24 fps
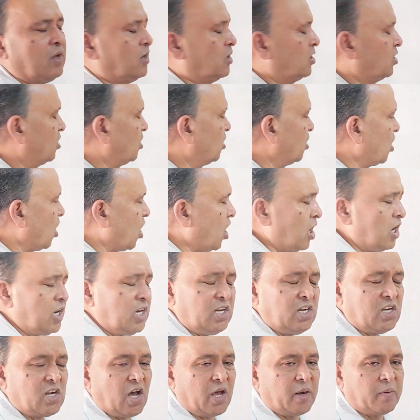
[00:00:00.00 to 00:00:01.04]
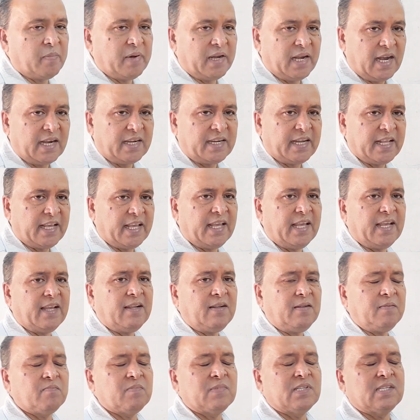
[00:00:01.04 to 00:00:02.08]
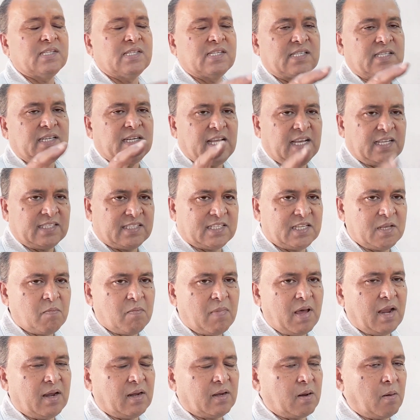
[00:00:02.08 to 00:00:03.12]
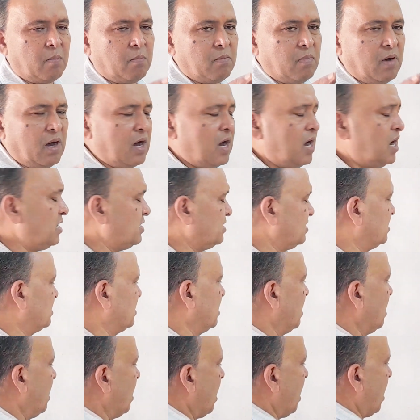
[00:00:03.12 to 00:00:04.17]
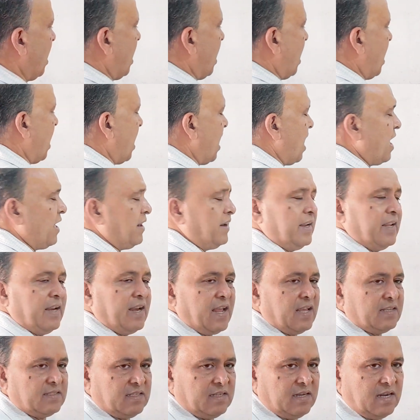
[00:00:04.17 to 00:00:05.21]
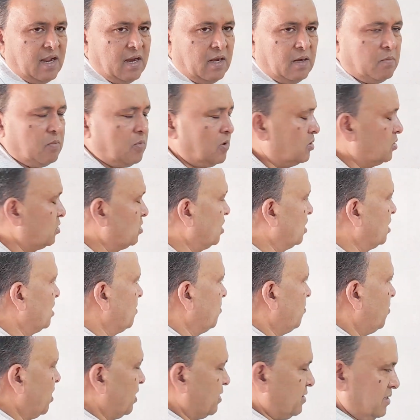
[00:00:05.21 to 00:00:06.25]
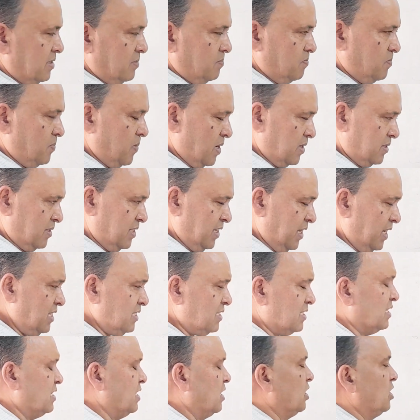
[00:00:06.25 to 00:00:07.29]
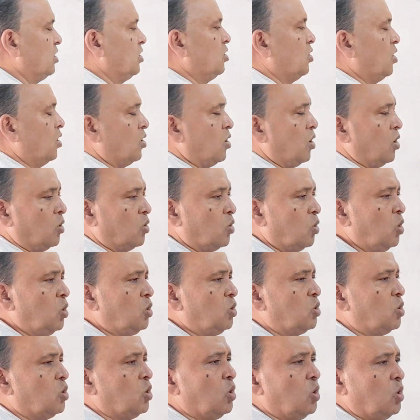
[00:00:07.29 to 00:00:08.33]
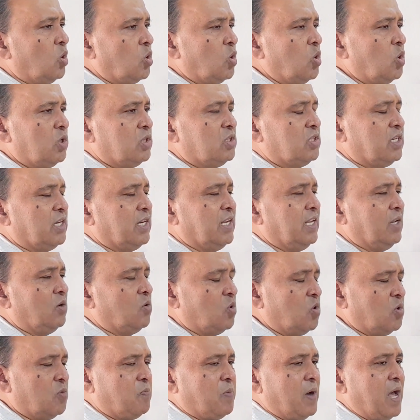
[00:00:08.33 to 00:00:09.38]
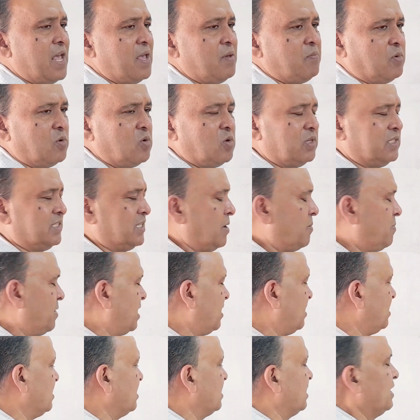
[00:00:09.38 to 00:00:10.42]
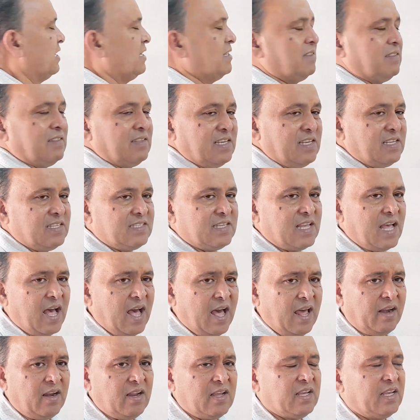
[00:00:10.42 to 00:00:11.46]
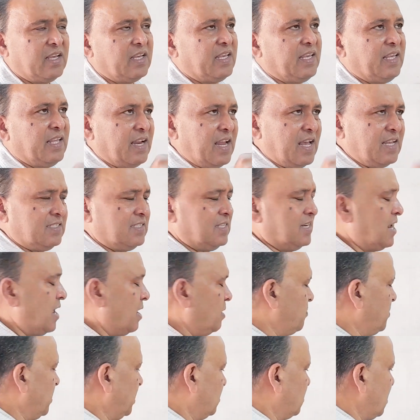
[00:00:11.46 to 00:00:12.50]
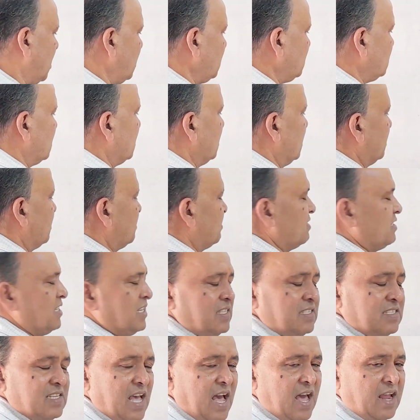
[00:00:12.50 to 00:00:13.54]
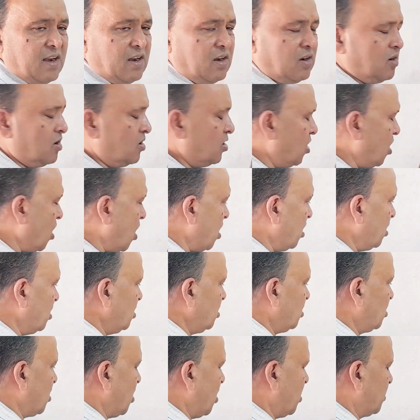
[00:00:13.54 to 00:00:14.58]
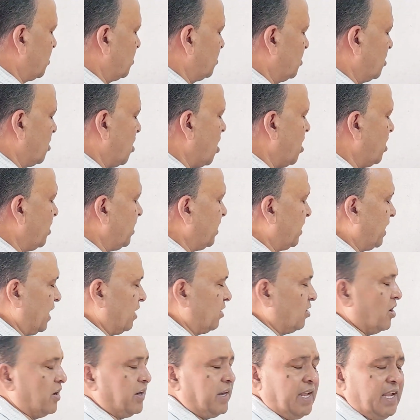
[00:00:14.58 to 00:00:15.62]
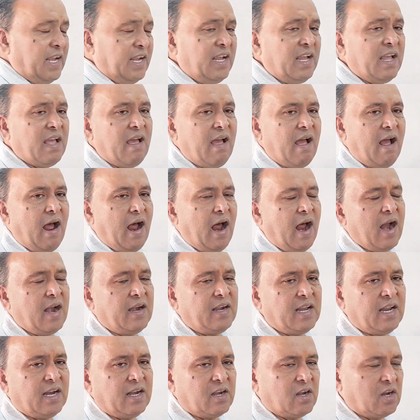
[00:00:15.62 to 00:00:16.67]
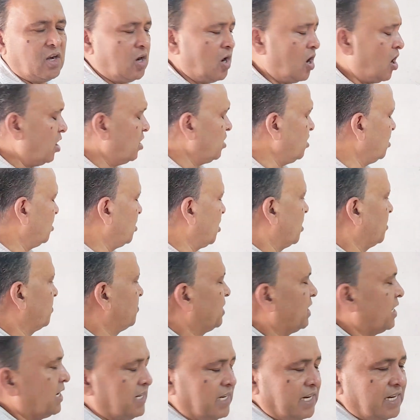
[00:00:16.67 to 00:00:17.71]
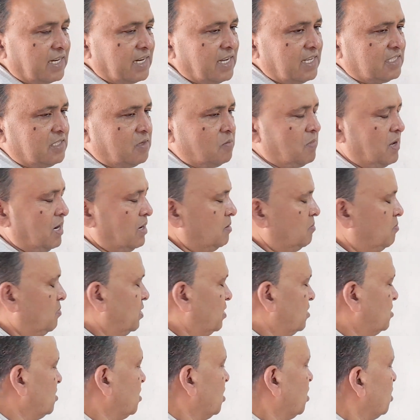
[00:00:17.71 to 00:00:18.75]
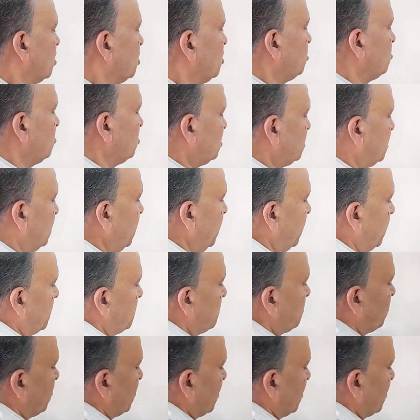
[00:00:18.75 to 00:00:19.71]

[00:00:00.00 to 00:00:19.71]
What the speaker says: non-terminating decimal numbers are irrational number. For this, your root 2, root 3, root 5, root 7, these are irrational because these are non-recurring and non-terminating decimal number. You see